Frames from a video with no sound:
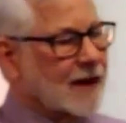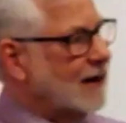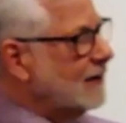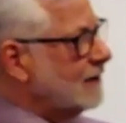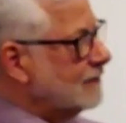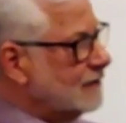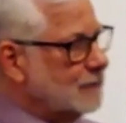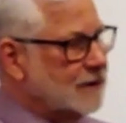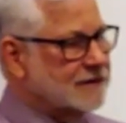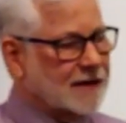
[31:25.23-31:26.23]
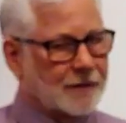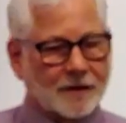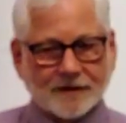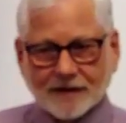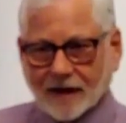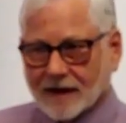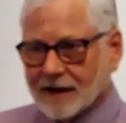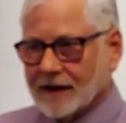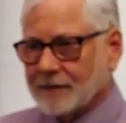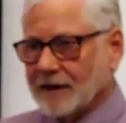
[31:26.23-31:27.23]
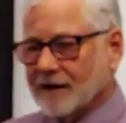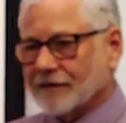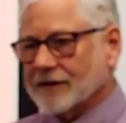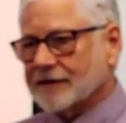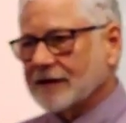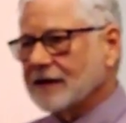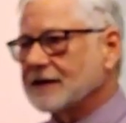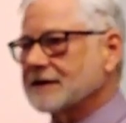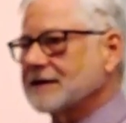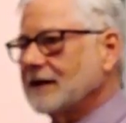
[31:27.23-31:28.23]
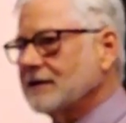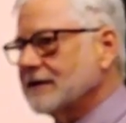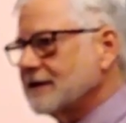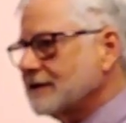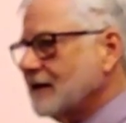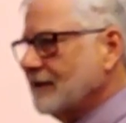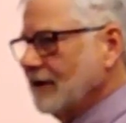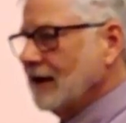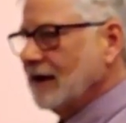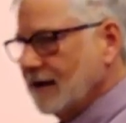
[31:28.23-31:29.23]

and he, we say, well, he's not getting any money for this. He didn't sell this stuff.